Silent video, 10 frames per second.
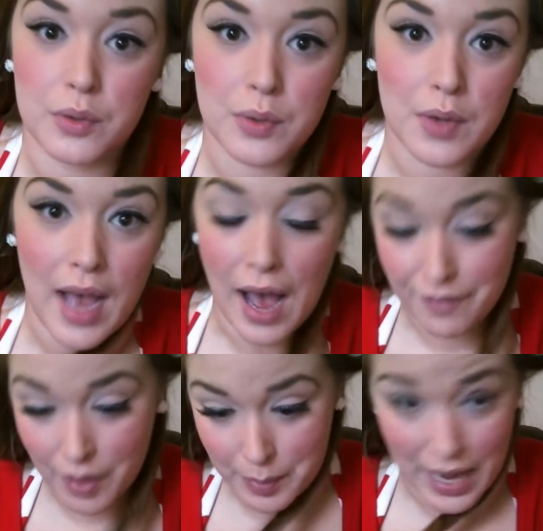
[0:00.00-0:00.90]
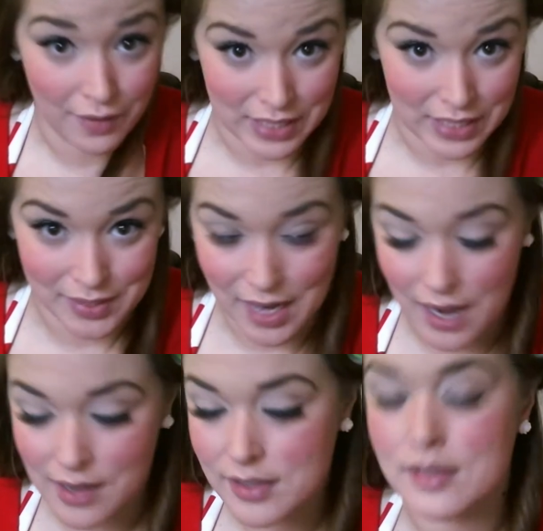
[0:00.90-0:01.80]
half up and half down
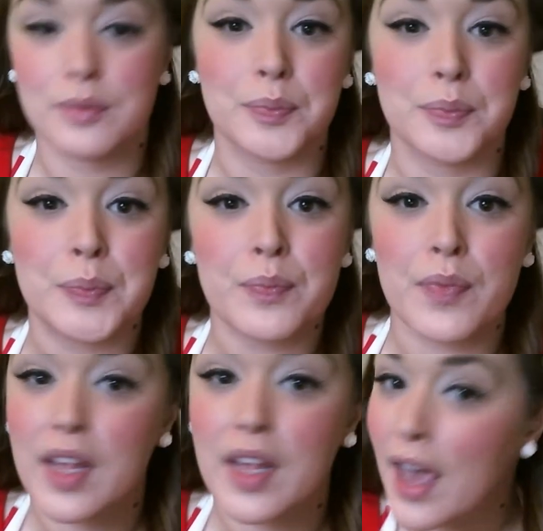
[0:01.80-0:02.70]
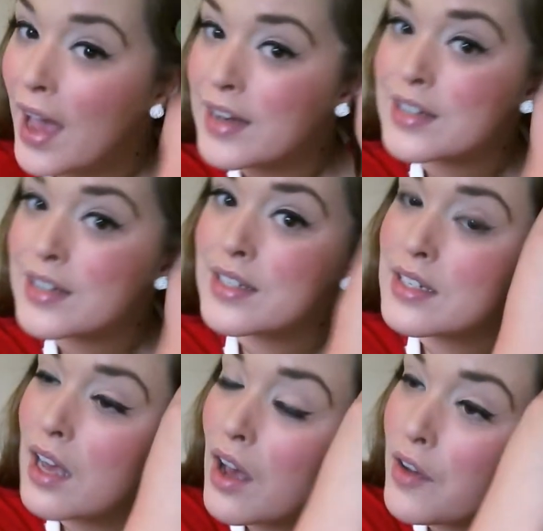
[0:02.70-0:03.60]
styles. And
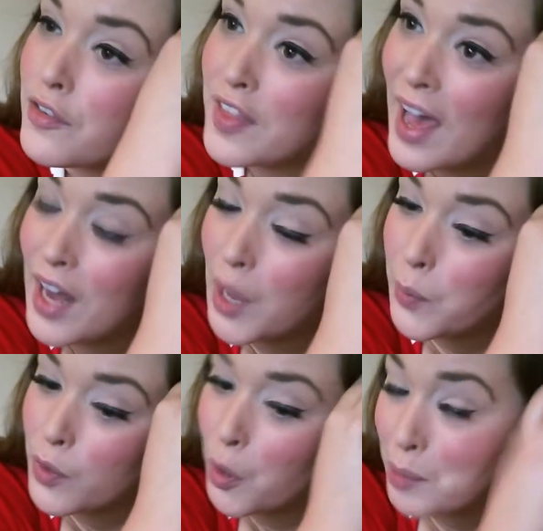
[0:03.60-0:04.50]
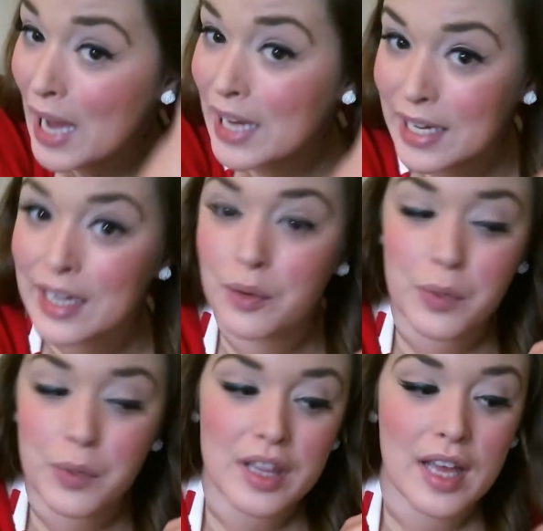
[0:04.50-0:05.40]
for that, I will go back in
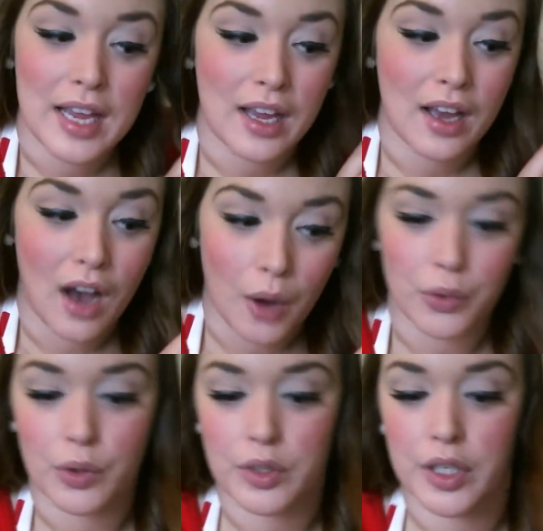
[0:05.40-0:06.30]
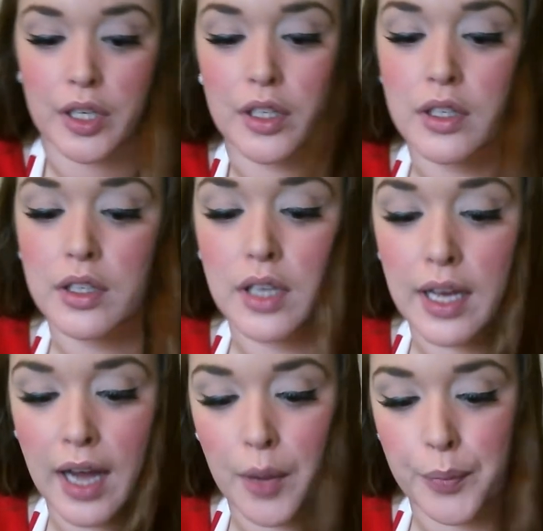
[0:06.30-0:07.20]
with a hot roller
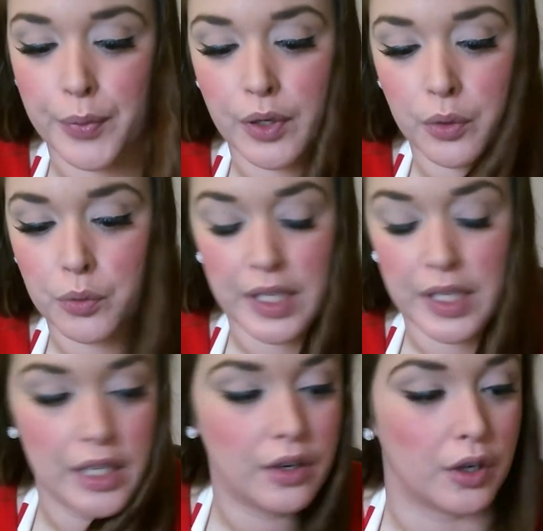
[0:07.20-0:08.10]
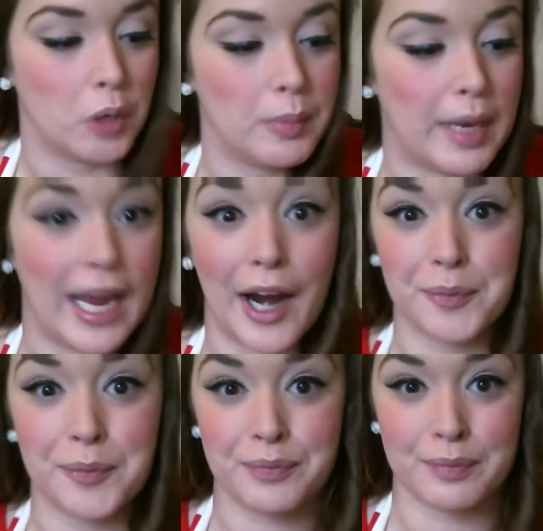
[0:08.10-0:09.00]
and I will re-curl my hair,
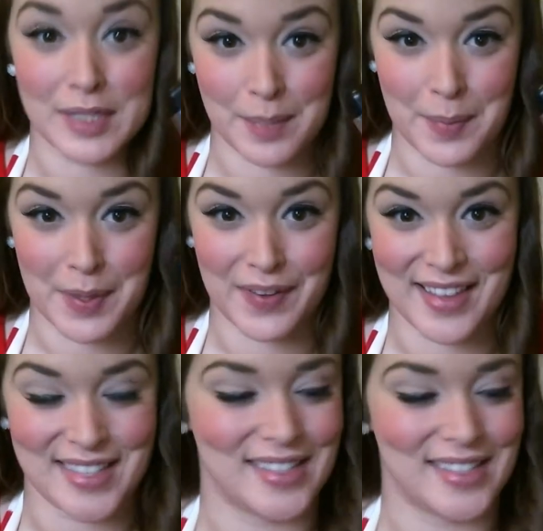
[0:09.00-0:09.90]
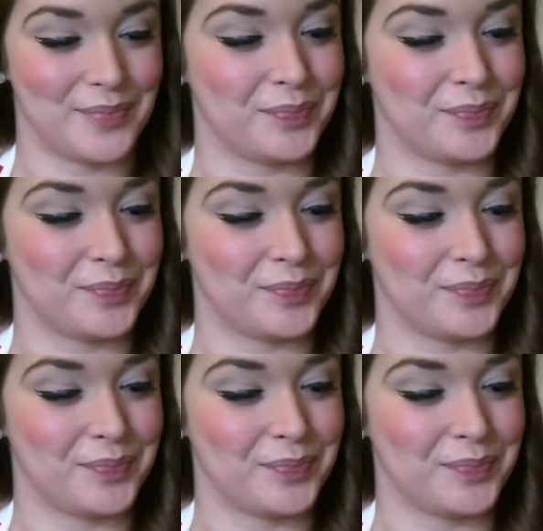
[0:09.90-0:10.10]
something like this.